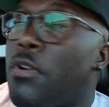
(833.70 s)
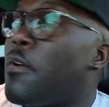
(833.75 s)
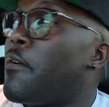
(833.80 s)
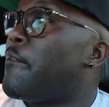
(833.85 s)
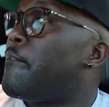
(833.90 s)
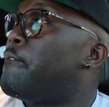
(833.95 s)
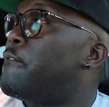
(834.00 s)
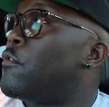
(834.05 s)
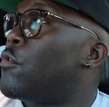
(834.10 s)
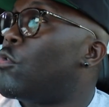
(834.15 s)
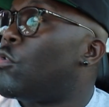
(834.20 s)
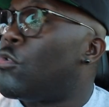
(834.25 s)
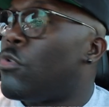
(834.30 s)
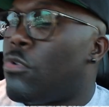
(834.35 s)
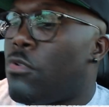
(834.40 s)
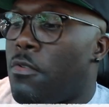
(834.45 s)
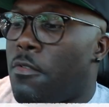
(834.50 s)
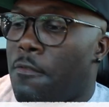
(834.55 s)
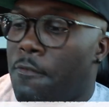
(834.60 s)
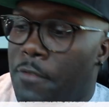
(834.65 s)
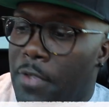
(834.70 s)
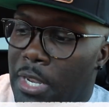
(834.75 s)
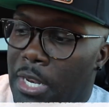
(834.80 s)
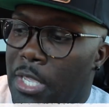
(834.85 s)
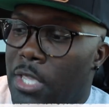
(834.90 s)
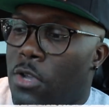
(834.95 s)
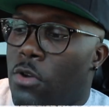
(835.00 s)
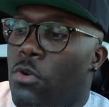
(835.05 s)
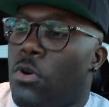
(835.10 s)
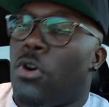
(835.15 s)
a full
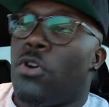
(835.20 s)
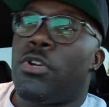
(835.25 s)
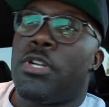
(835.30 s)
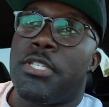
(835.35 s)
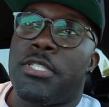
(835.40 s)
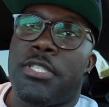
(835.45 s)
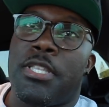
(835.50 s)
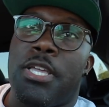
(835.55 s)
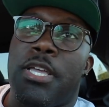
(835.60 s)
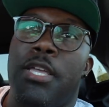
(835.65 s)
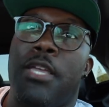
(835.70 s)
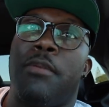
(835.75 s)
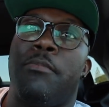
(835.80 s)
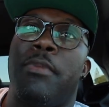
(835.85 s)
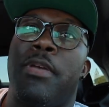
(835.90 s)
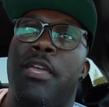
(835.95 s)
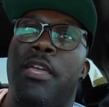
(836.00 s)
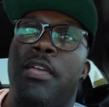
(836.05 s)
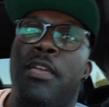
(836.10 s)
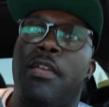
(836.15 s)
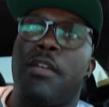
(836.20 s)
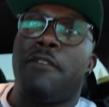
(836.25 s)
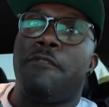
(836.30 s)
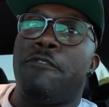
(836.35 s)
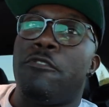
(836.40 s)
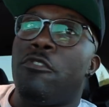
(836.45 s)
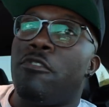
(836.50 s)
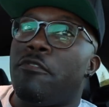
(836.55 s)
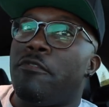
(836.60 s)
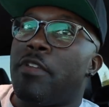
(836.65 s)
video on this thing, man.
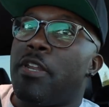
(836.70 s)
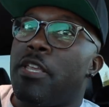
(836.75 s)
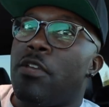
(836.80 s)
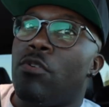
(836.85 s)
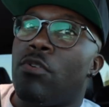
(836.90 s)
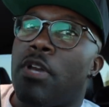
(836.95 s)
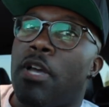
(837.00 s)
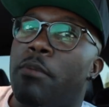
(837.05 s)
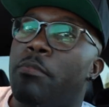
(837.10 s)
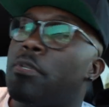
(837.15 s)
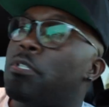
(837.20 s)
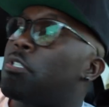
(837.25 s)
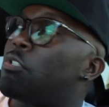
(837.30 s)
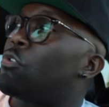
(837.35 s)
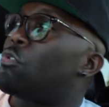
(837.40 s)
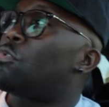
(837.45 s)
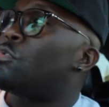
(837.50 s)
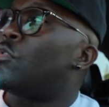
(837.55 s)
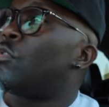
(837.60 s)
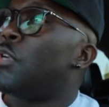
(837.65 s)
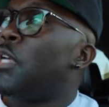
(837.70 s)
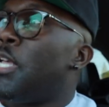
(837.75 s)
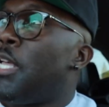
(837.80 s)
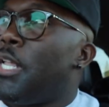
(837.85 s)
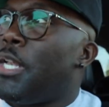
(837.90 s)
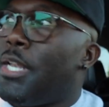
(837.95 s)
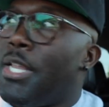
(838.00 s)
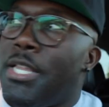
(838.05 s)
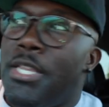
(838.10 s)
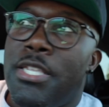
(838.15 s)
Full video coming soon,
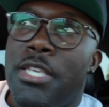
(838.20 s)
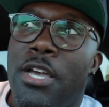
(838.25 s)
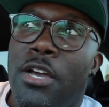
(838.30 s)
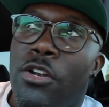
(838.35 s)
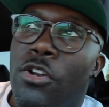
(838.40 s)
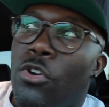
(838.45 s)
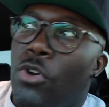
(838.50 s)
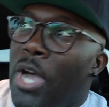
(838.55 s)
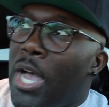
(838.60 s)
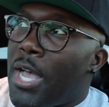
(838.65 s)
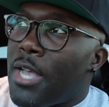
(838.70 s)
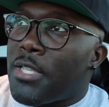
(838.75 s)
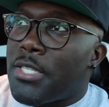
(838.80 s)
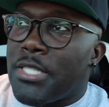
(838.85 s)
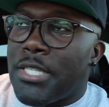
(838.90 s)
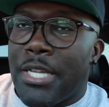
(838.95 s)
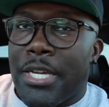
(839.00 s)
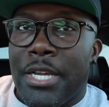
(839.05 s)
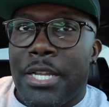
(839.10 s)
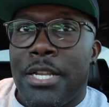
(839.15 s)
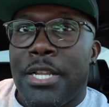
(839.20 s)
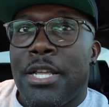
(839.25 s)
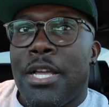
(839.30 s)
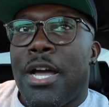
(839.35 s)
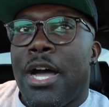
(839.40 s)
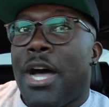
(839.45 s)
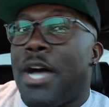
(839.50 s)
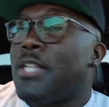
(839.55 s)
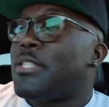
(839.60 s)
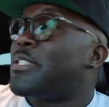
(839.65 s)
letting y'all know how it's done.
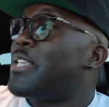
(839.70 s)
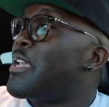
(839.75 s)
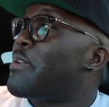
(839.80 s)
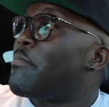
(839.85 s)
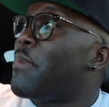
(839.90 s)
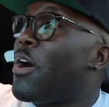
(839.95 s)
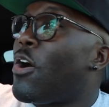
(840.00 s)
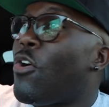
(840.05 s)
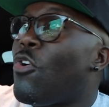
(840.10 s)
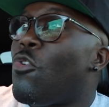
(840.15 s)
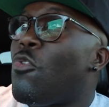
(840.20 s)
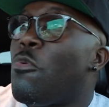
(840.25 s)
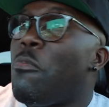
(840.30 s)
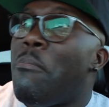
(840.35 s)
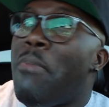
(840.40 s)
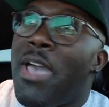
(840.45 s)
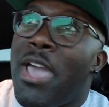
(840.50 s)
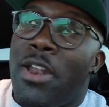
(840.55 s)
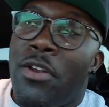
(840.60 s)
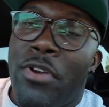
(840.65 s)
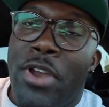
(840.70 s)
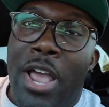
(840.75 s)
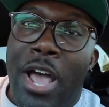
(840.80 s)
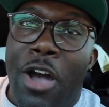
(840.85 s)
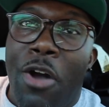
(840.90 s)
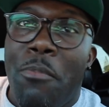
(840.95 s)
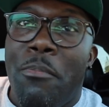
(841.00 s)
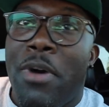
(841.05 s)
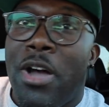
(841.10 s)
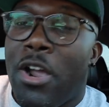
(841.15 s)
I'll take my whole battery
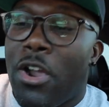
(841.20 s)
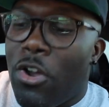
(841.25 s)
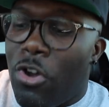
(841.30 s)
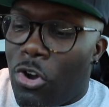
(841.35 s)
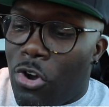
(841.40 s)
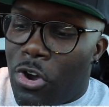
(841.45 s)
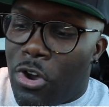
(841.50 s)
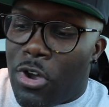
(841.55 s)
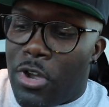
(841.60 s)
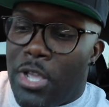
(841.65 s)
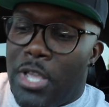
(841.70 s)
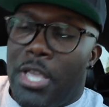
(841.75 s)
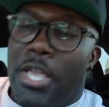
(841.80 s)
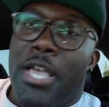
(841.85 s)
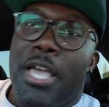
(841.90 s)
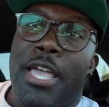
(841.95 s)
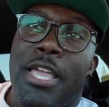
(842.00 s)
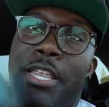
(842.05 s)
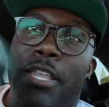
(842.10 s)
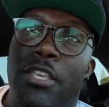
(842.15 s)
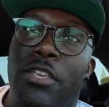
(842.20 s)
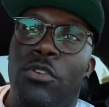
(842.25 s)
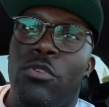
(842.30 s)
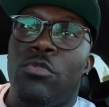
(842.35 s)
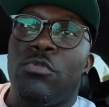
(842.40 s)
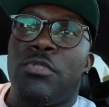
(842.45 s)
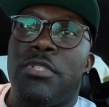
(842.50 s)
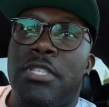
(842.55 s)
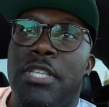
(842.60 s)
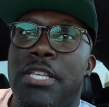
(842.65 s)
out my car and
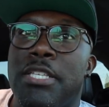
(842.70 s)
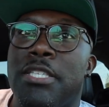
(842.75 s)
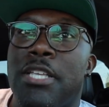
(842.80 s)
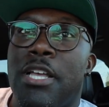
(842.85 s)
use this